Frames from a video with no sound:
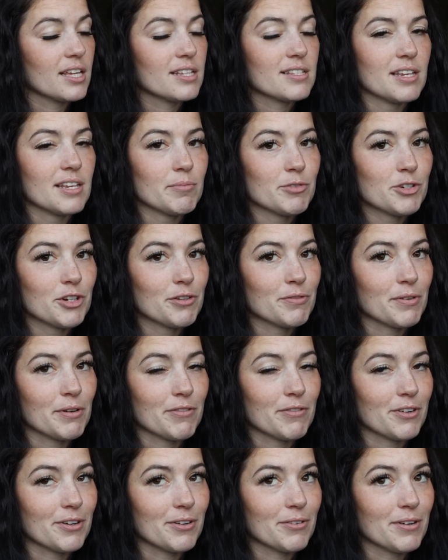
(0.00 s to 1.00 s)
Sam should have
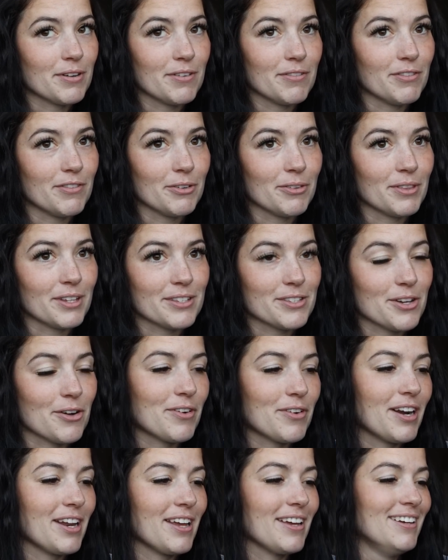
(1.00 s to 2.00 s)
reviewed this
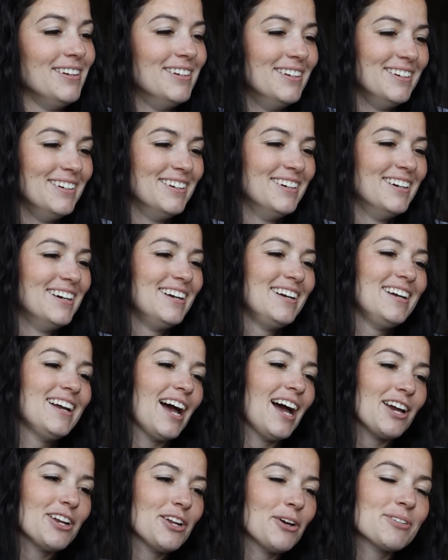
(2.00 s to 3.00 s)
already.
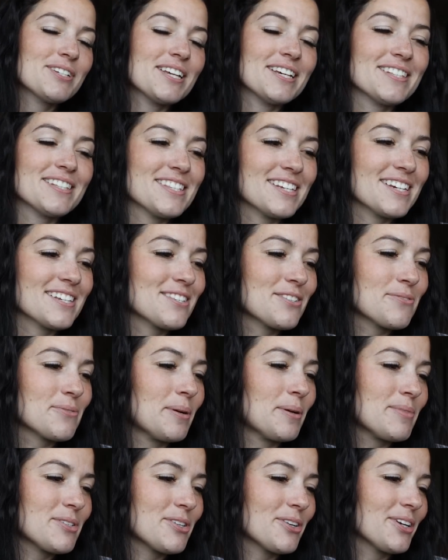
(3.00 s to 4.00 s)
I know 10-6 is
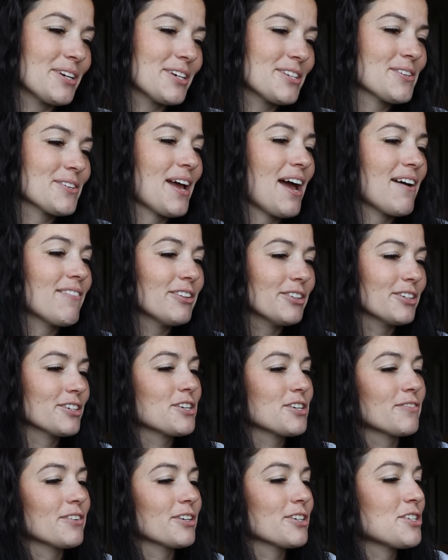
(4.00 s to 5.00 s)
when I'm starting, so I haven't
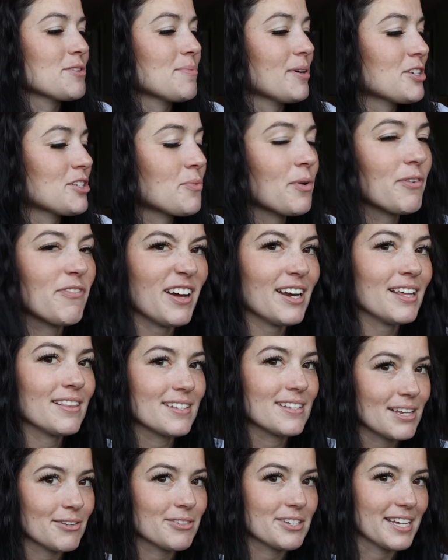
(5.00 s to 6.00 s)
looked over it too much. We're finding
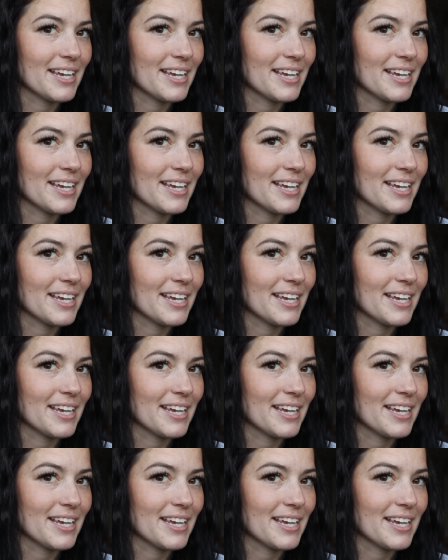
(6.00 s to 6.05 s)
this out